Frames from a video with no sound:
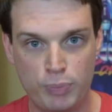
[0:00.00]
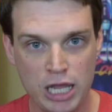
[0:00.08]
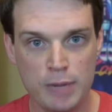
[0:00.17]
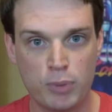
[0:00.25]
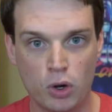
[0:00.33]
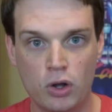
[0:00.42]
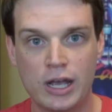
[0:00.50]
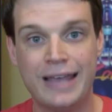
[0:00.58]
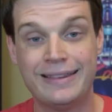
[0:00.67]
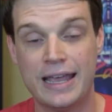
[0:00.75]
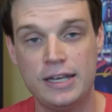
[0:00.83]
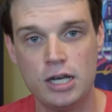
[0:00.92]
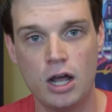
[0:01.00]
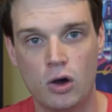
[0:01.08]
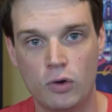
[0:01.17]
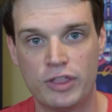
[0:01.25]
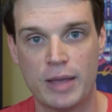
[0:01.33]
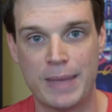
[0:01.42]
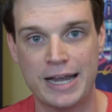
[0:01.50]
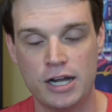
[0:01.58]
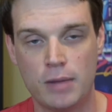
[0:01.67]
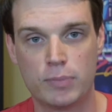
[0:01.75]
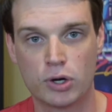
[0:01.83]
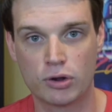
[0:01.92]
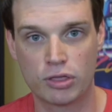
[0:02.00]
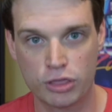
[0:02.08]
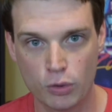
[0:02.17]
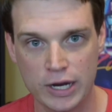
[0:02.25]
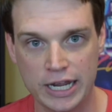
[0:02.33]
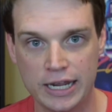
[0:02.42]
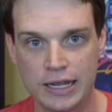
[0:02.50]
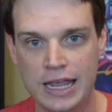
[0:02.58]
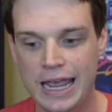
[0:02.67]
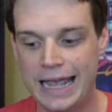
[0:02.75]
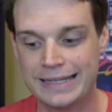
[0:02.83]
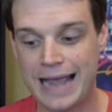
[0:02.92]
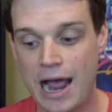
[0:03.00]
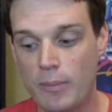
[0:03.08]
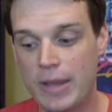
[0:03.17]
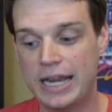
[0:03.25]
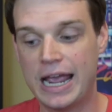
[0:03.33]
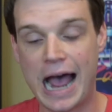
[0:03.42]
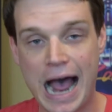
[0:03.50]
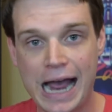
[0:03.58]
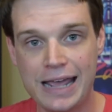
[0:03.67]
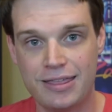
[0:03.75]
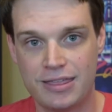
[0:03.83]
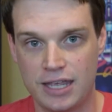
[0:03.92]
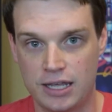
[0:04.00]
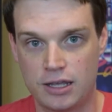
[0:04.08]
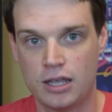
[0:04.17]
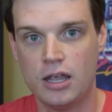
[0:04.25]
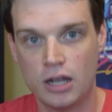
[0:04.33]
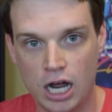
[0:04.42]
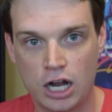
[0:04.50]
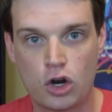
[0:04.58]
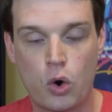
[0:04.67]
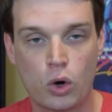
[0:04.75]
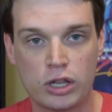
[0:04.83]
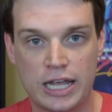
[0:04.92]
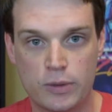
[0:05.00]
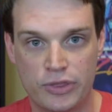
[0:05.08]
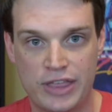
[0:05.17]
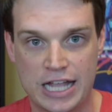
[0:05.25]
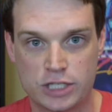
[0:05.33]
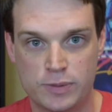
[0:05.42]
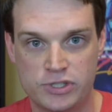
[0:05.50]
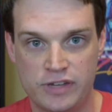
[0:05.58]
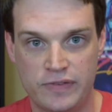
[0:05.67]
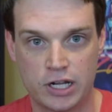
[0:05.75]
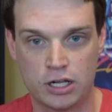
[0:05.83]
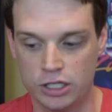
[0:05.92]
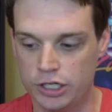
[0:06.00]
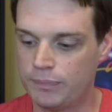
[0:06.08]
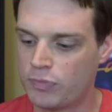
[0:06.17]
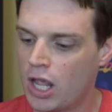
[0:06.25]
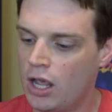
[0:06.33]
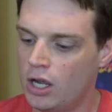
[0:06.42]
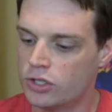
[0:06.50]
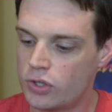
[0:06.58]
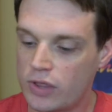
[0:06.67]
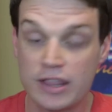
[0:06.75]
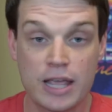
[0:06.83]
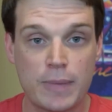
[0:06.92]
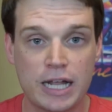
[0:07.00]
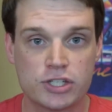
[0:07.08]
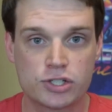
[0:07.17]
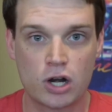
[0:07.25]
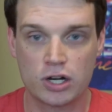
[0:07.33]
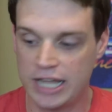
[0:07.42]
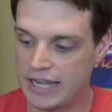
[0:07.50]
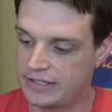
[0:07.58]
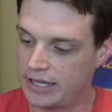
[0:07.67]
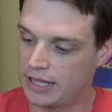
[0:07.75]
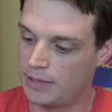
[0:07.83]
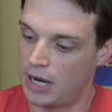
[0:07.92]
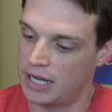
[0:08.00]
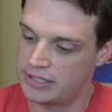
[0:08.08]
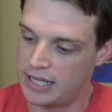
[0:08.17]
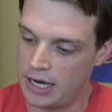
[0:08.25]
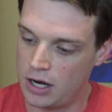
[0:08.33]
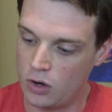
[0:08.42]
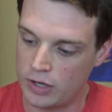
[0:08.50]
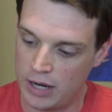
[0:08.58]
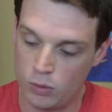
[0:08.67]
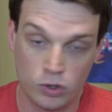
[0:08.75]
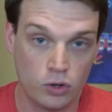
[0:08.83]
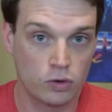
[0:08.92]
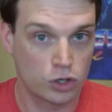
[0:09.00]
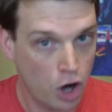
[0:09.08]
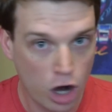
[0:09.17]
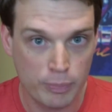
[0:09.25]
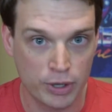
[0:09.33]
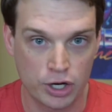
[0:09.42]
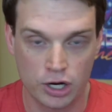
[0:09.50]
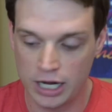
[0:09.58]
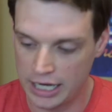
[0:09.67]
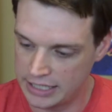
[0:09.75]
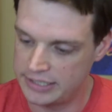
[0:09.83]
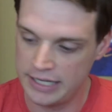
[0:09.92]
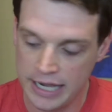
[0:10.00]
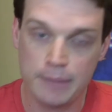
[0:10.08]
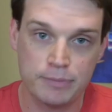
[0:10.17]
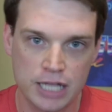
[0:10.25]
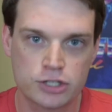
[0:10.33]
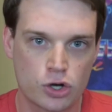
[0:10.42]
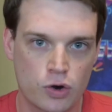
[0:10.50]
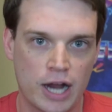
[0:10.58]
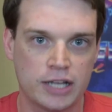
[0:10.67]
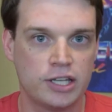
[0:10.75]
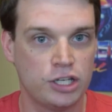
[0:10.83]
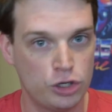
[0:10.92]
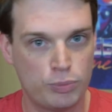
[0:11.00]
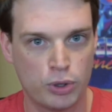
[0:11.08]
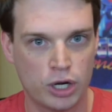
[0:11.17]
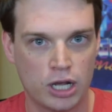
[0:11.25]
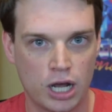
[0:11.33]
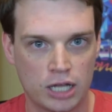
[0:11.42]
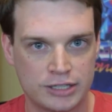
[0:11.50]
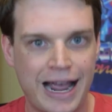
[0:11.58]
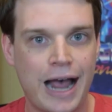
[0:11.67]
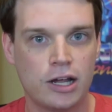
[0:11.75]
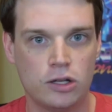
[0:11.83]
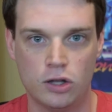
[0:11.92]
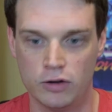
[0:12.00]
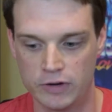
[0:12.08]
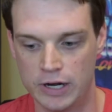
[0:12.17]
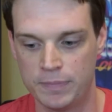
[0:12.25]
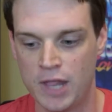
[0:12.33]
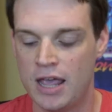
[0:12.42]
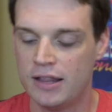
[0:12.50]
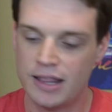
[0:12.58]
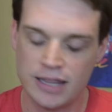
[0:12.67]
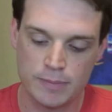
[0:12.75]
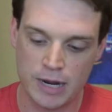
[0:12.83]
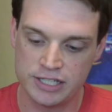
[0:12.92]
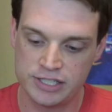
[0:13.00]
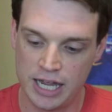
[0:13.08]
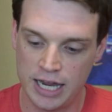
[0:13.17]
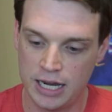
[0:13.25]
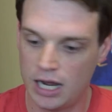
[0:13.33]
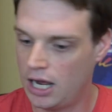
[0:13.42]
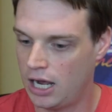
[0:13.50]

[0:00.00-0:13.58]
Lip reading: people, and they know that my number 3 is how many I think correlate with that specific clue. So then they might start guessing. They might say, okay, well, carpenter, and I'd say, yep, that's correct, and you'd put a tile over it. Then they might say,